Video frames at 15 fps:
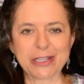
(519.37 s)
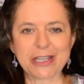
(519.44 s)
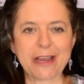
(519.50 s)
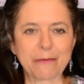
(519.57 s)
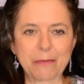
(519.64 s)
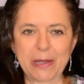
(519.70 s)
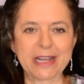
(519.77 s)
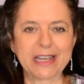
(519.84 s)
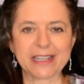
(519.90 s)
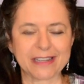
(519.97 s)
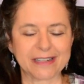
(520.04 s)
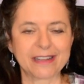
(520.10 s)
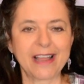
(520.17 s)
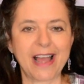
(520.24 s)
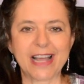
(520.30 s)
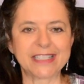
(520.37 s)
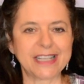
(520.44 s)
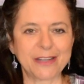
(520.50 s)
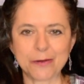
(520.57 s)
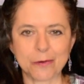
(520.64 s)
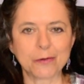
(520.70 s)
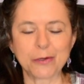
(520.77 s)
because I
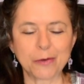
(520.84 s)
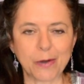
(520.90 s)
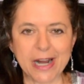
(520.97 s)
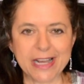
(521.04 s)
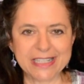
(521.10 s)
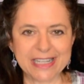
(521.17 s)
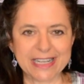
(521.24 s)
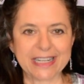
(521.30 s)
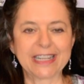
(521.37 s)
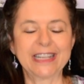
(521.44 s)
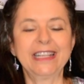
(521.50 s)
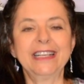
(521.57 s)
say, don't do what I did.